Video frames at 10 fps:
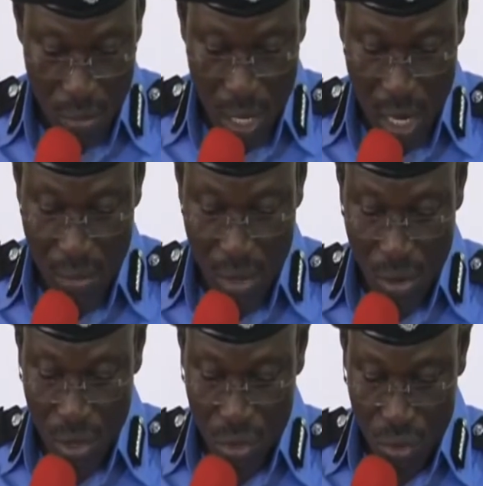But let
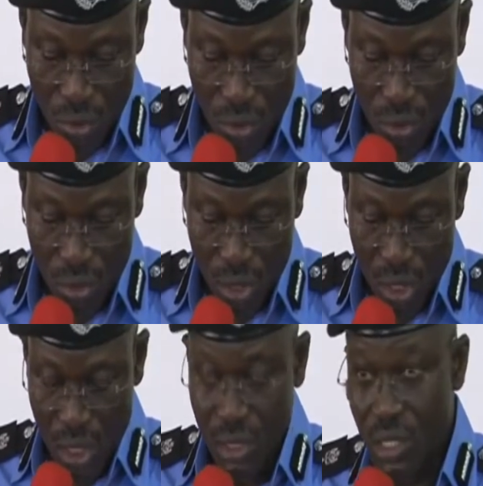me also
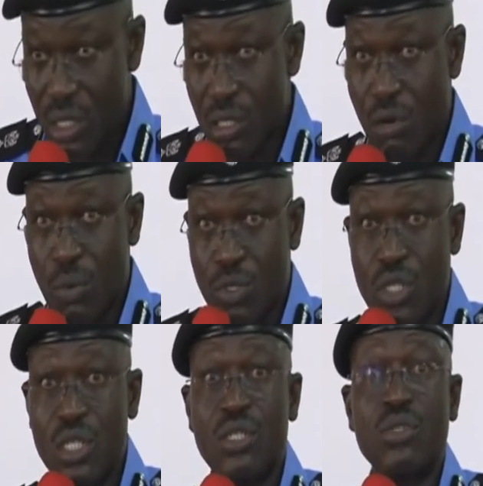seize the
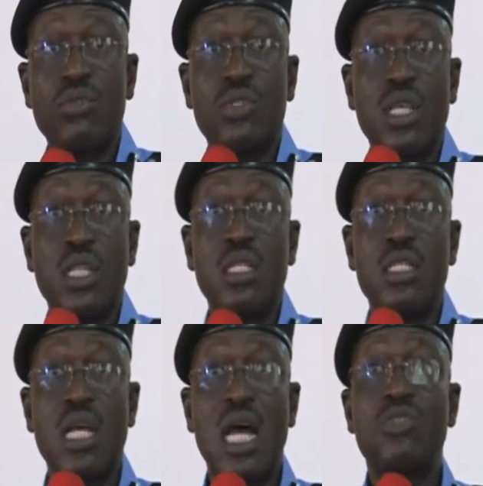opportunity to say
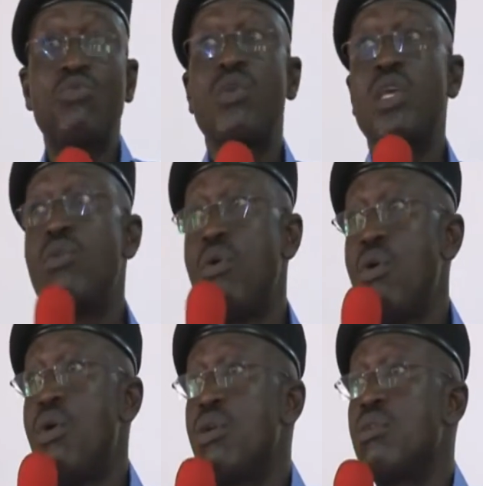that as we go
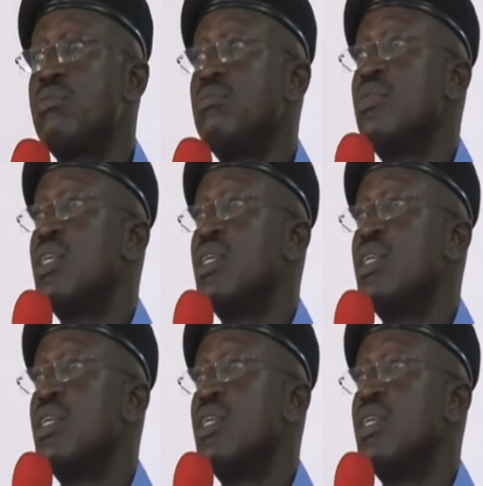on